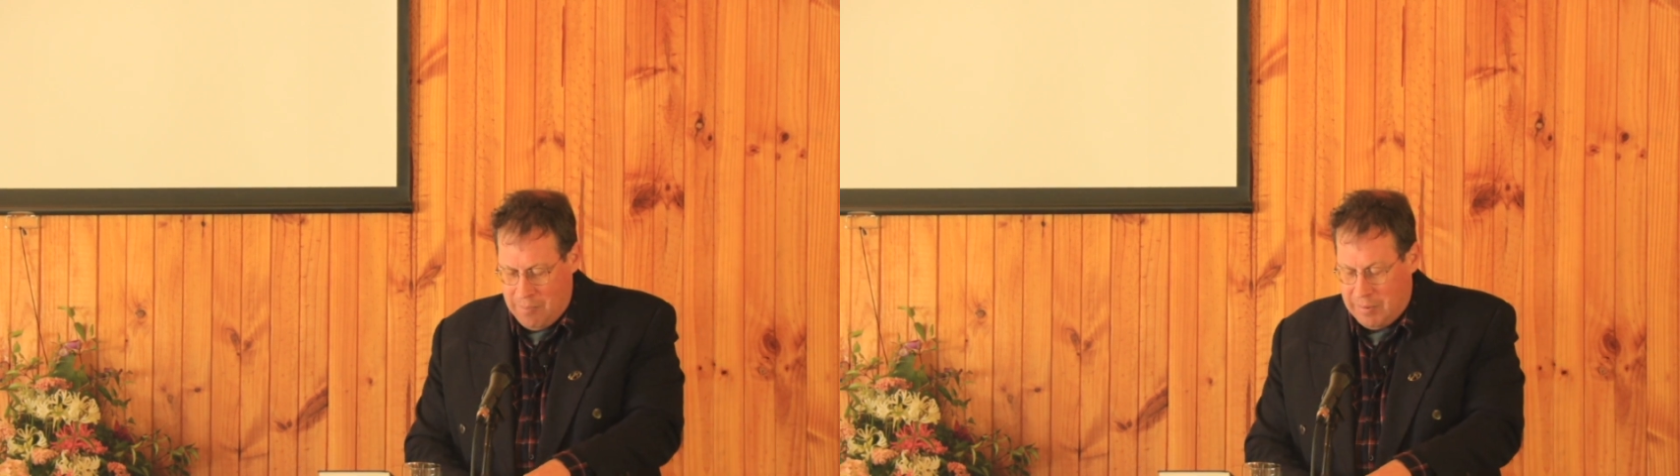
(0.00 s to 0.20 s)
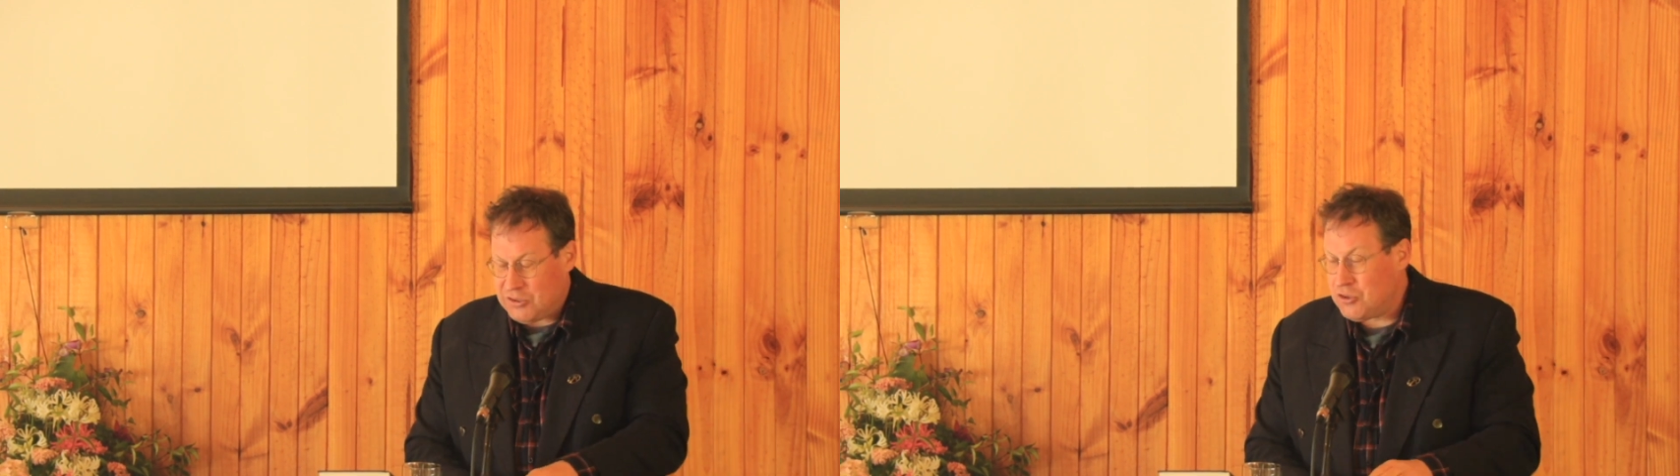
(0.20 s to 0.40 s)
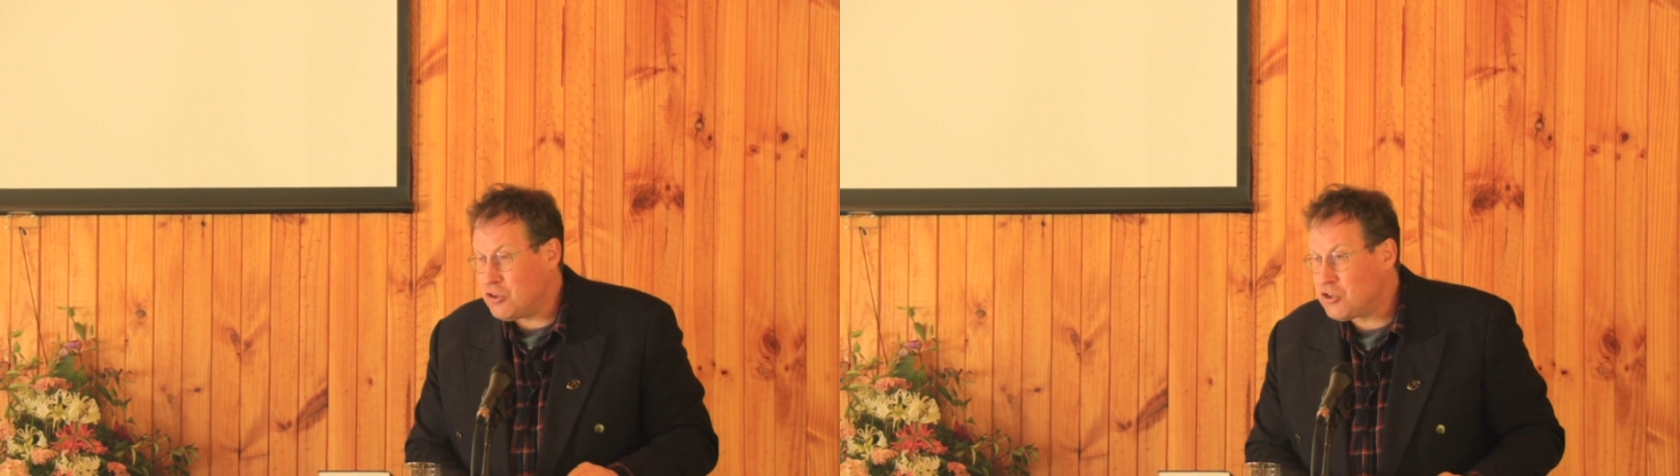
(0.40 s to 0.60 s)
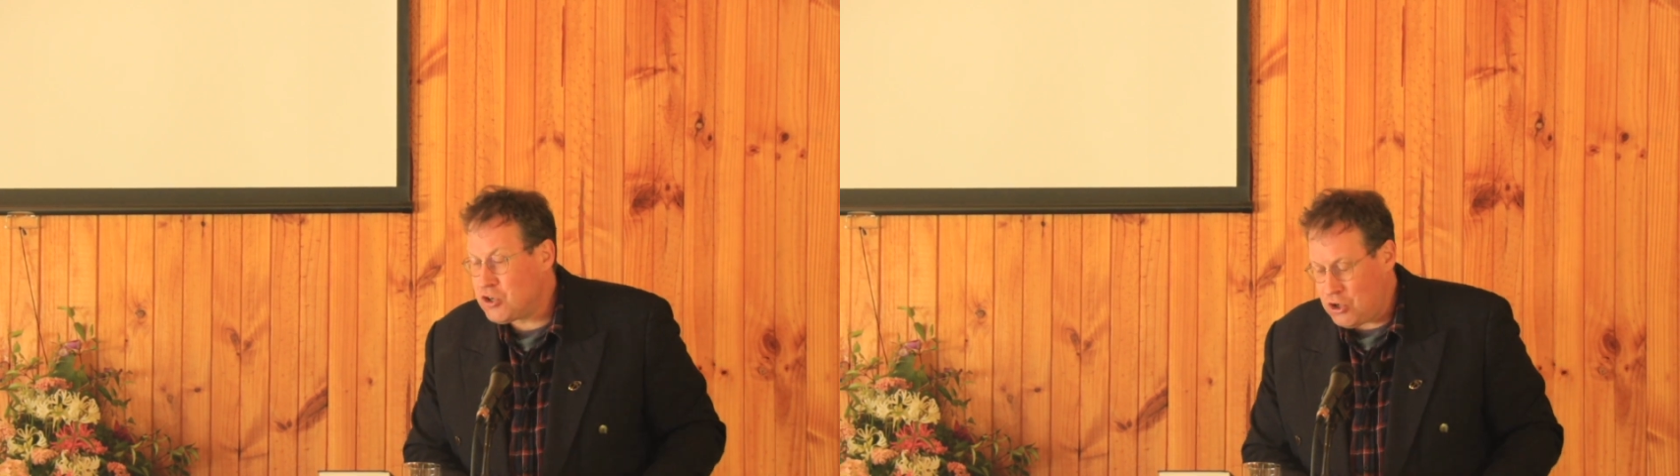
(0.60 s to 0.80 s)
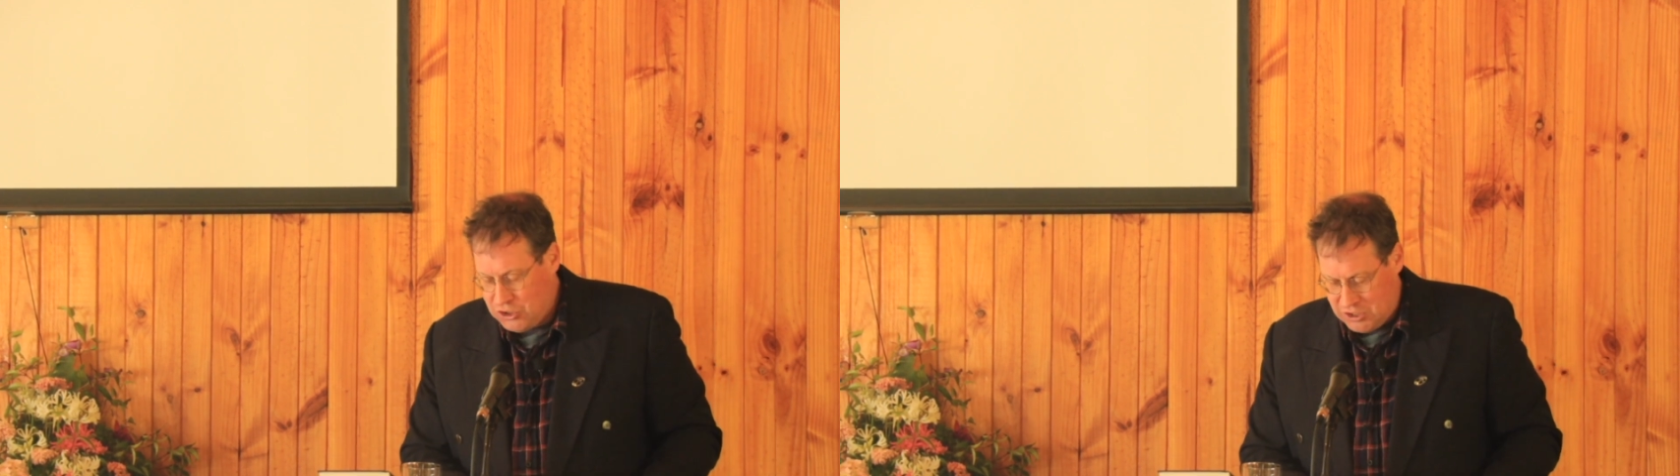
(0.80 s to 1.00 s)
but to the
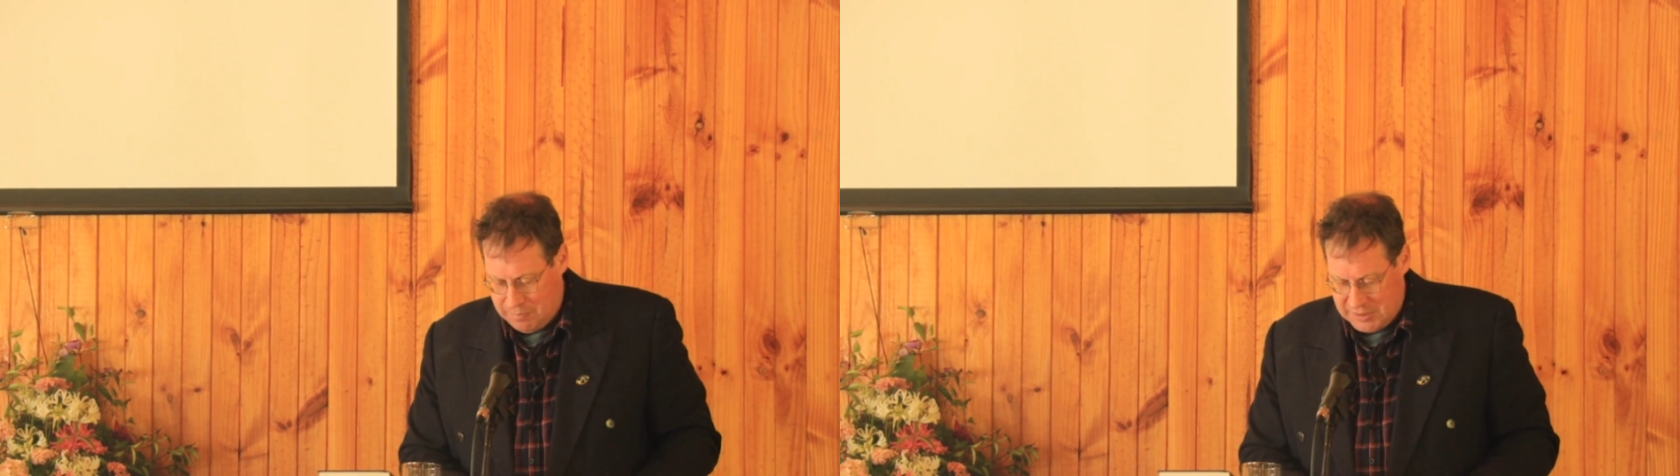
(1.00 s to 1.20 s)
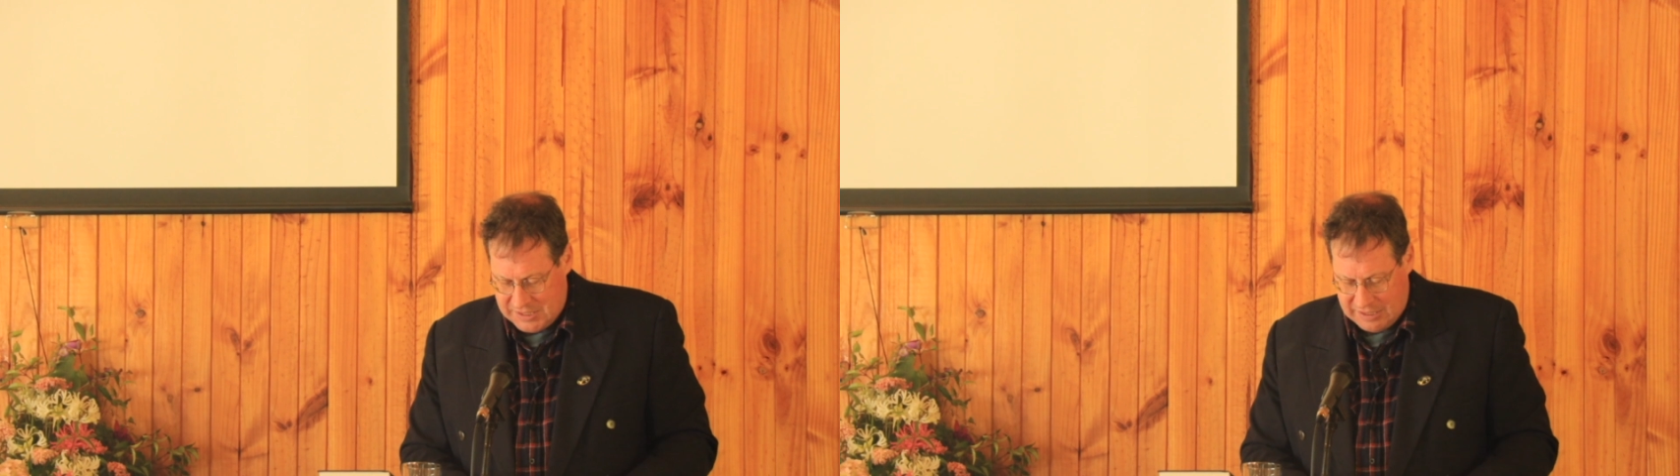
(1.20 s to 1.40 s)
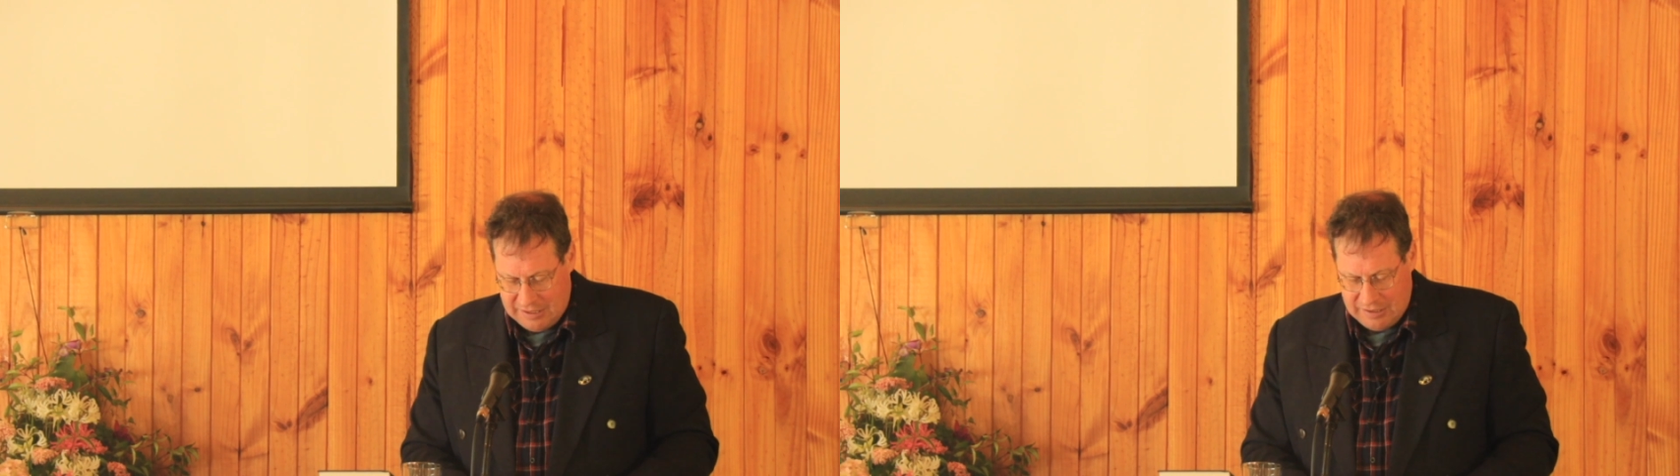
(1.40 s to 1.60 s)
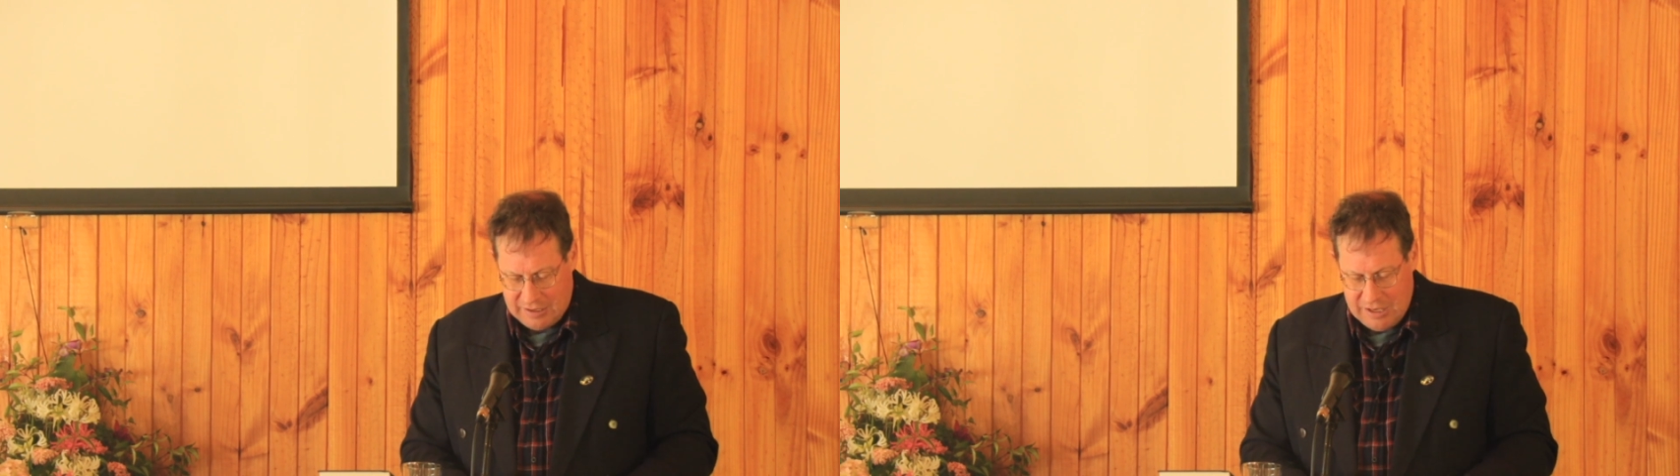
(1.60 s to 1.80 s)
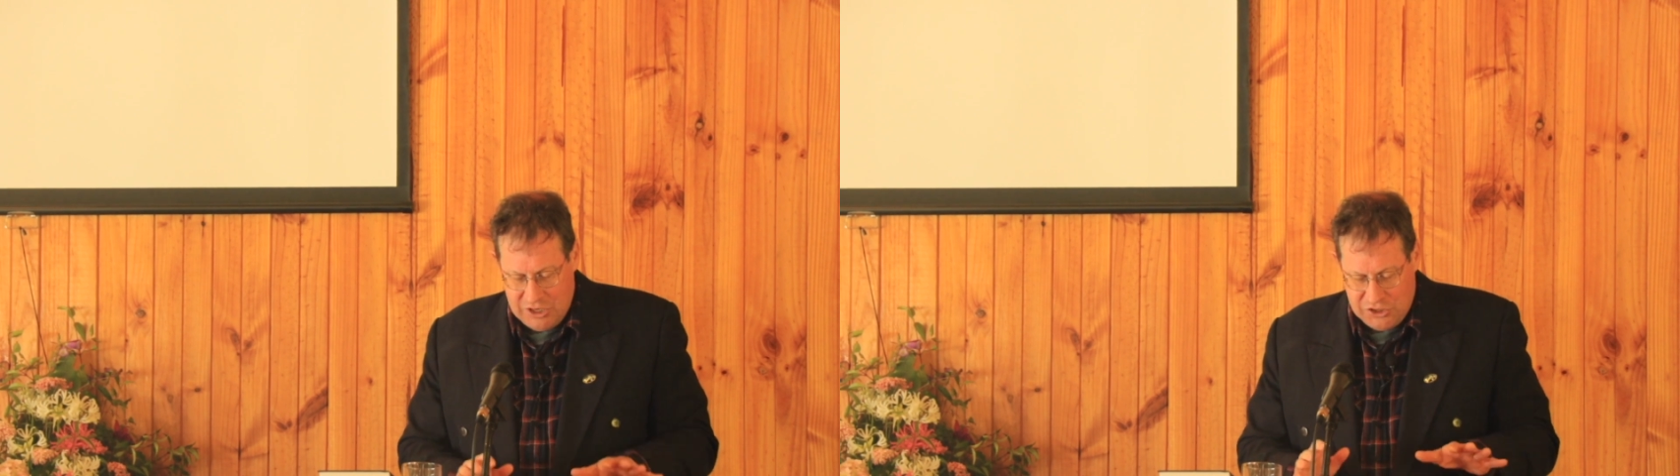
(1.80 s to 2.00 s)
church in particular,